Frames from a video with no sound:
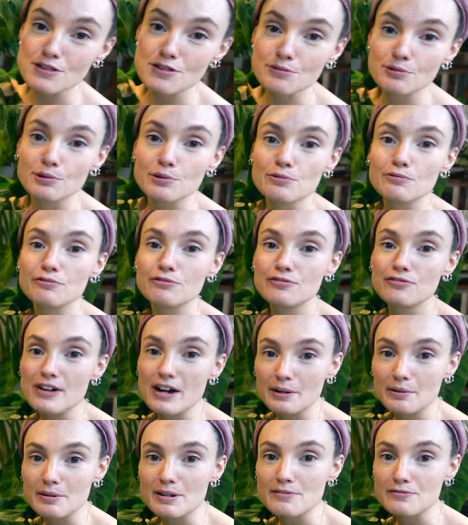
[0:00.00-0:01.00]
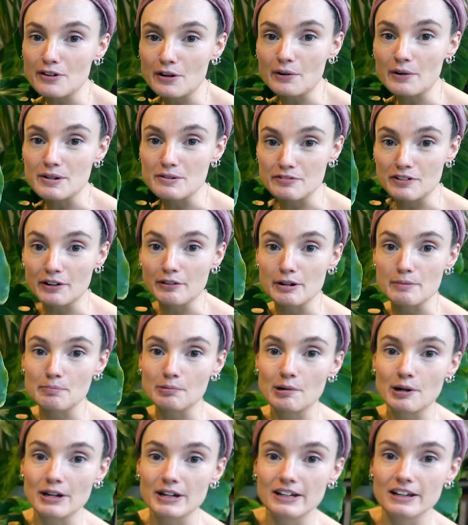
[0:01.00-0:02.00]
through very, very, very
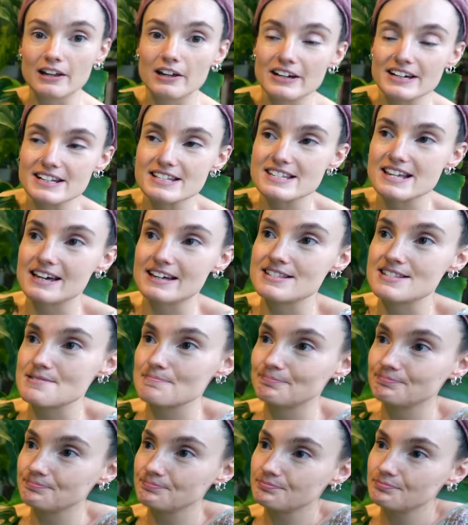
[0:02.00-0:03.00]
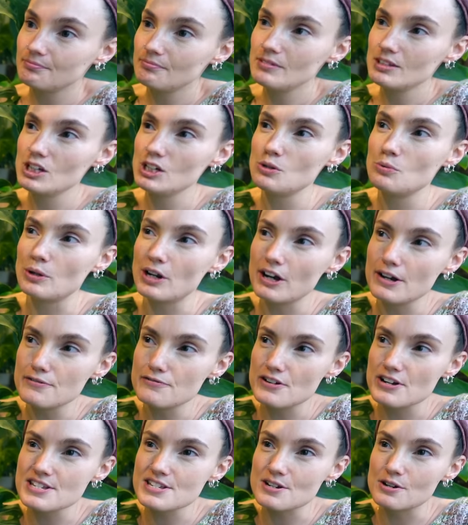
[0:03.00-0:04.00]
bright light. And when I
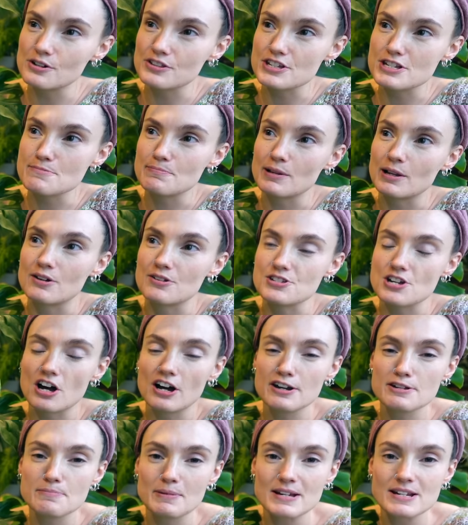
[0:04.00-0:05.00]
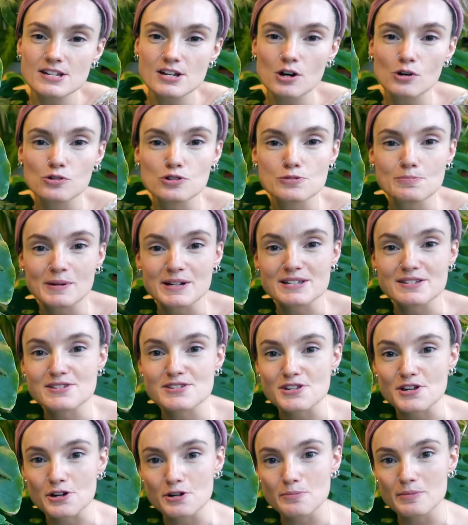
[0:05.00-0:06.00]
first got this plant, I'd been told by
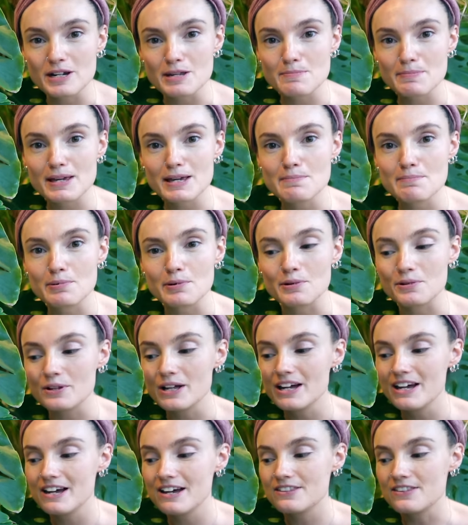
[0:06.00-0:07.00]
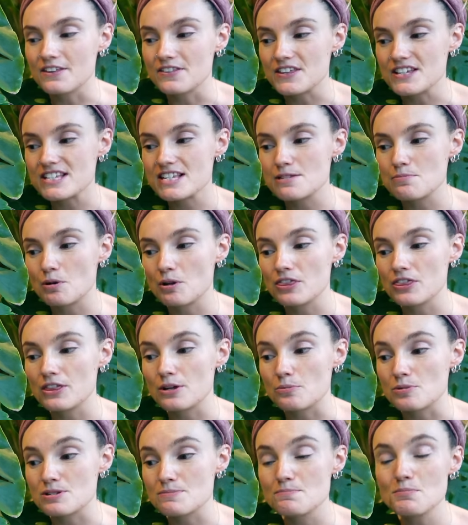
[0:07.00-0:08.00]
so many people that this is one
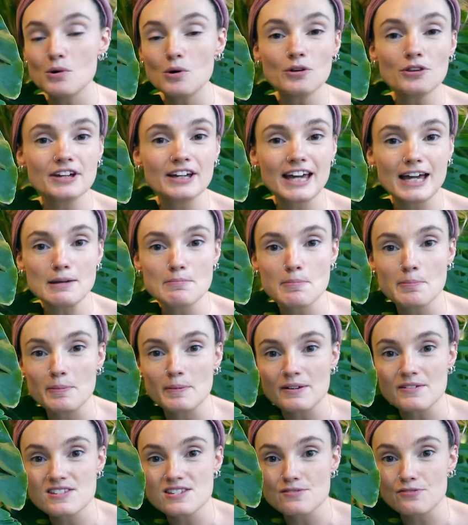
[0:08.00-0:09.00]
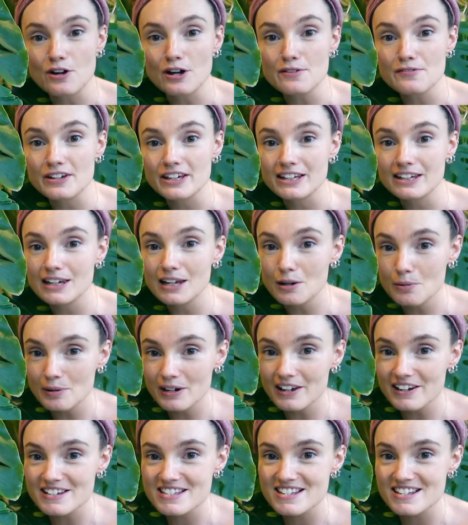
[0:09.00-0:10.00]
that was more than capable of surviving in lower
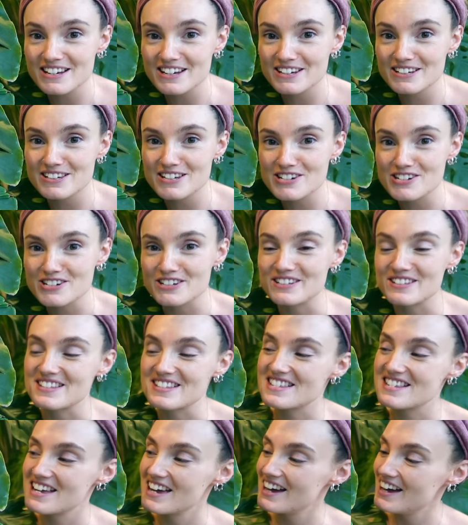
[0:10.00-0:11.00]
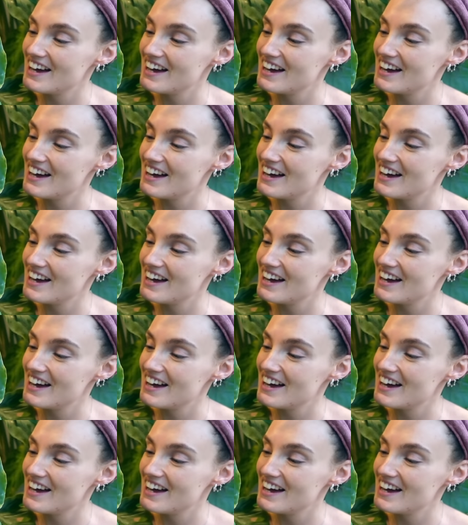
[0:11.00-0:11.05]
lighting conditions.